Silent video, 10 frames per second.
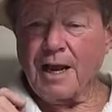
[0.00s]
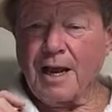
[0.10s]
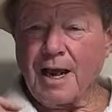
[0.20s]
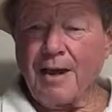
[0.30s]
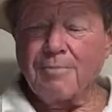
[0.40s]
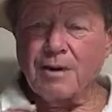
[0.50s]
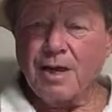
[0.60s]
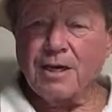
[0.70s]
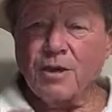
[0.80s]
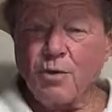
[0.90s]
I'm
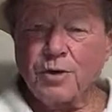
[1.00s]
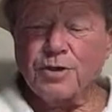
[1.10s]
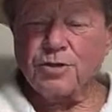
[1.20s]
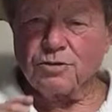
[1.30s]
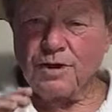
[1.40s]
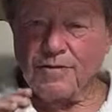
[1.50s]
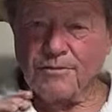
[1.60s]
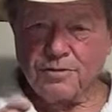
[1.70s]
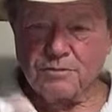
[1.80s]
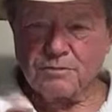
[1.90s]
not going to,
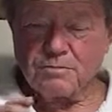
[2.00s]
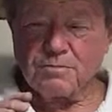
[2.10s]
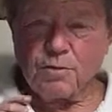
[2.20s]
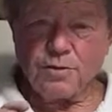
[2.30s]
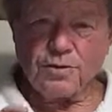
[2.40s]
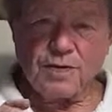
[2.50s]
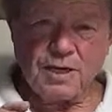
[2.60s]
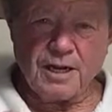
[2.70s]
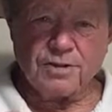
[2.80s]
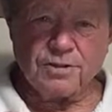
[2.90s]
after more than a
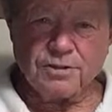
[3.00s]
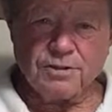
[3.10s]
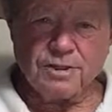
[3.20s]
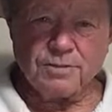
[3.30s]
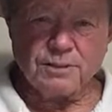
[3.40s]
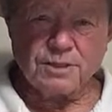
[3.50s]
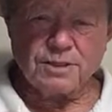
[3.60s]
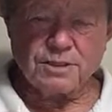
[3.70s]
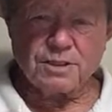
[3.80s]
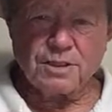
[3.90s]
day or two in this
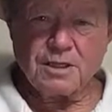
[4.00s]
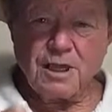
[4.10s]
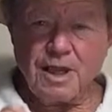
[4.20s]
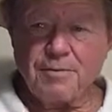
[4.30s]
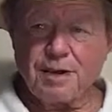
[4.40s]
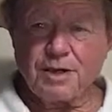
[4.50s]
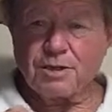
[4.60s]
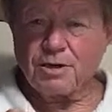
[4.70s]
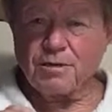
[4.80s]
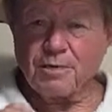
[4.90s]
business, I'm not
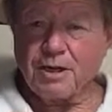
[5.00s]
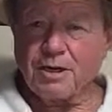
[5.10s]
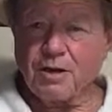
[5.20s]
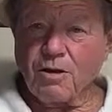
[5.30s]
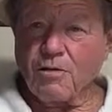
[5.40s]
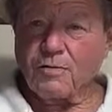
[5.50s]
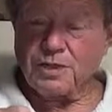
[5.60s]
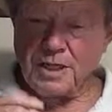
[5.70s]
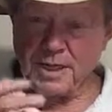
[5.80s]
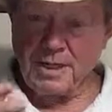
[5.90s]
turning my dog over to
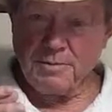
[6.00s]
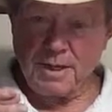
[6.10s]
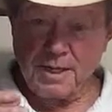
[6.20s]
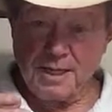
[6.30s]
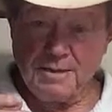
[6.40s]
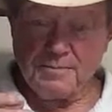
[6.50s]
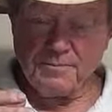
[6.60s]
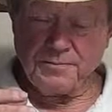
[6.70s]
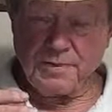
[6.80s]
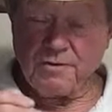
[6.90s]
anybody
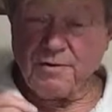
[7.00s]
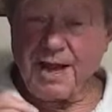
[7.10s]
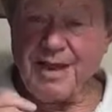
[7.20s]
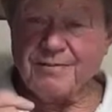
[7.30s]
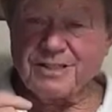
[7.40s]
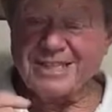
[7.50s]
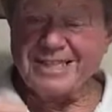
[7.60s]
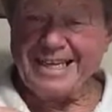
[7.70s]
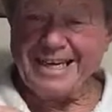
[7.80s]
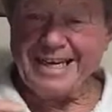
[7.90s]
if I haven't
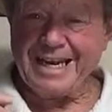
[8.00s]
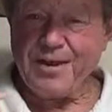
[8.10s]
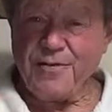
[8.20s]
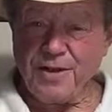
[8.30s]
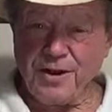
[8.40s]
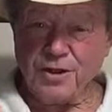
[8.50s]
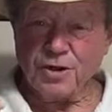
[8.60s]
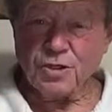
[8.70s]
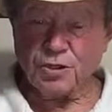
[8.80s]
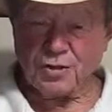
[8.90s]
seen their
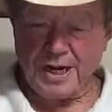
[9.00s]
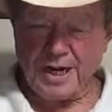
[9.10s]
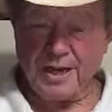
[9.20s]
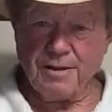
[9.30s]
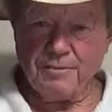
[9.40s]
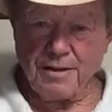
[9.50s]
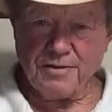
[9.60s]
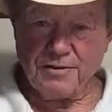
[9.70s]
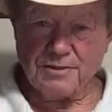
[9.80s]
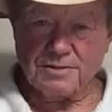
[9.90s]
training
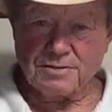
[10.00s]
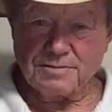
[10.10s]
methods.